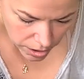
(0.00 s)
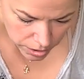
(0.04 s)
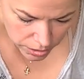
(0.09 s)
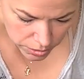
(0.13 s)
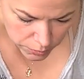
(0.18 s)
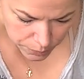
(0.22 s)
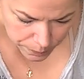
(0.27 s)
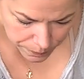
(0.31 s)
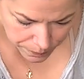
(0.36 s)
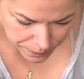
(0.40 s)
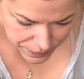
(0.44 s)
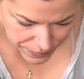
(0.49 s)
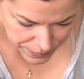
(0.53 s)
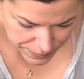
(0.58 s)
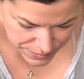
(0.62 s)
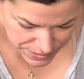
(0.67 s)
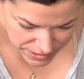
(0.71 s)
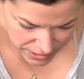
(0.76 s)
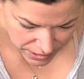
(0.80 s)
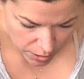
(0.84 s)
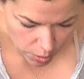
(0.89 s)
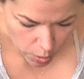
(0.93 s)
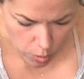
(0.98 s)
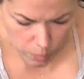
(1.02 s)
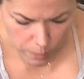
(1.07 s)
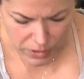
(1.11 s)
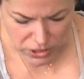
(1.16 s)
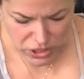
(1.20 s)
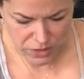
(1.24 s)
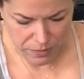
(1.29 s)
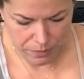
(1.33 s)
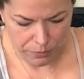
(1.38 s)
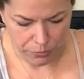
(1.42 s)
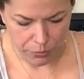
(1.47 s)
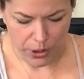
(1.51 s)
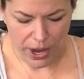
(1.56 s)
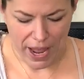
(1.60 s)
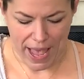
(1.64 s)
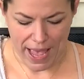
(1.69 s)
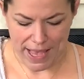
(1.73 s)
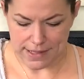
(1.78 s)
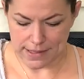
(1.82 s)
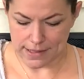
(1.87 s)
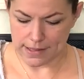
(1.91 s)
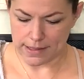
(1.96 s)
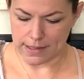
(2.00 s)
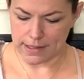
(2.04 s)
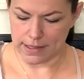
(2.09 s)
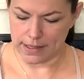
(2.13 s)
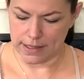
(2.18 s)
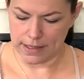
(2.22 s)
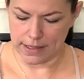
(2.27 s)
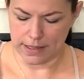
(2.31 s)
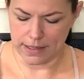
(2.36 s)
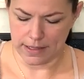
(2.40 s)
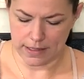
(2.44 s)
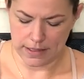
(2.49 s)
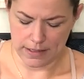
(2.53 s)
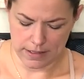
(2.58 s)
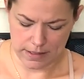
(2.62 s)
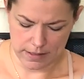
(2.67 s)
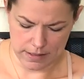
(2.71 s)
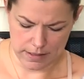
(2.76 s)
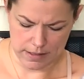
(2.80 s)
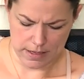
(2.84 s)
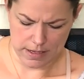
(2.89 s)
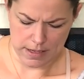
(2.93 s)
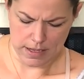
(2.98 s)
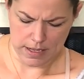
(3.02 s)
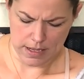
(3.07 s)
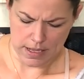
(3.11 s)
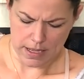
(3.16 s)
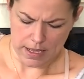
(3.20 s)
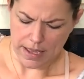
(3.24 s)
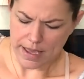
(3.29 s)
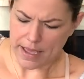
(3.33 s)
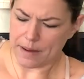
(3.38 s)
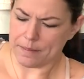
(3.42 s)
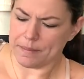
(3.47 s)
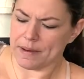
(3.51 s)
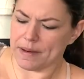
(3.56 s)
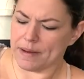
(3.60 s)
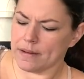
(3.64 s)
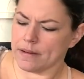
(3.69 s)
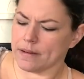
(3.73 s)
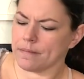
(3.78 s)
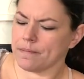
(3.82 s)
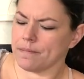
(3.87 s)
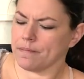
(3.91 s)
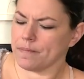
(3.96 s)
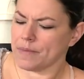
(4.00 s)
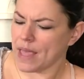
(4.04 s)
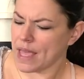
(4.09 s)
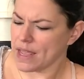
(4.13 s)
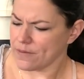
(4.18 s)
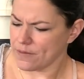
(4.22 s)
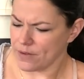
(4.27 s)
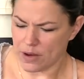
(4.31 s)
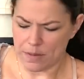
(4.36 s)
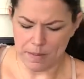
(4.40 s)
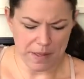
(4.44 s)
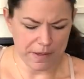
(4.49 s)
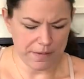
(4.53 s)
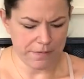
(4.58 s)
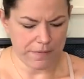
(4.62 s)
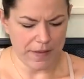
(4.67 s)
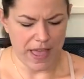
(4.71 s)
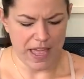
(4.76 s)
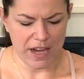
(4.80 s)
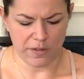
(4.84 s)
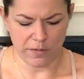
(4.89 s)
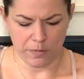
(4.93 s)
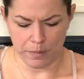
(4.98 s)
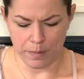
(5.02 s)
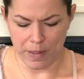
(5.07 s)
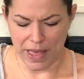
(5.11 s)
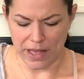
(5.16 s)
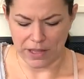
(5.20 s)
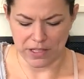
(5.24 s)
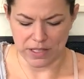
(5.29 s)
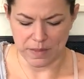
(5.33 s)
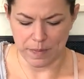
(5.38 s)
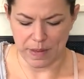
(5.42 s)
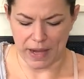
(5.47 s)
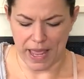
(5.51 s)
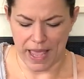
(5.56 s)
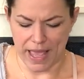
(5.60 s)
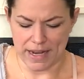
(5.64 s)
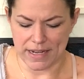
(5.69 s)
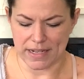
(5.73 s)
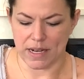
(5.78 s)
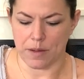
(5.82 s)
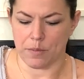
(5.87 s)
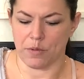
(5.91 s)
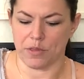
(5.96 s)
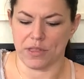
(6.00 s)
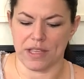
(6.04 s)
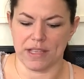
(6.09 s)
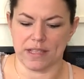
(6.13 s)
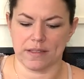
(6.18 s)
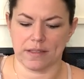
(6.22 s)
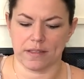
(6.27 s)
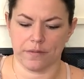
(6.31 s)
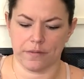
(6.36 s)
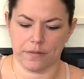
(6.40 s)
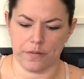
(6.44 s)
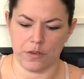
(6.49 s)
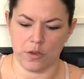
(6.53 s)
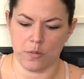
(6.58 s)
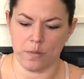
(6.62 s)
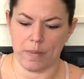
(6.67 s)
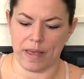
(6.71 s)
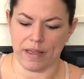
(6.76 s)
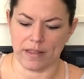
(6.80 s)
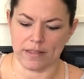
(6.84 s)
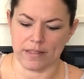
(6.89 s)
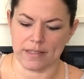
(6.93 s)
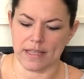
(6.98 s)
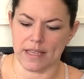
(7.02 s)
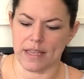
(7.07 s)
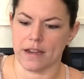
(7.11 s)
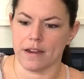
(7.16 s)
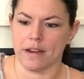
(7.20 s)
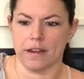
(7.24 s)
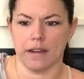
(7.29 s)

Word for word: Oh, there was like a whole bunch of brass. I'm not a very big fan of bells, but I ended up with these few bells here.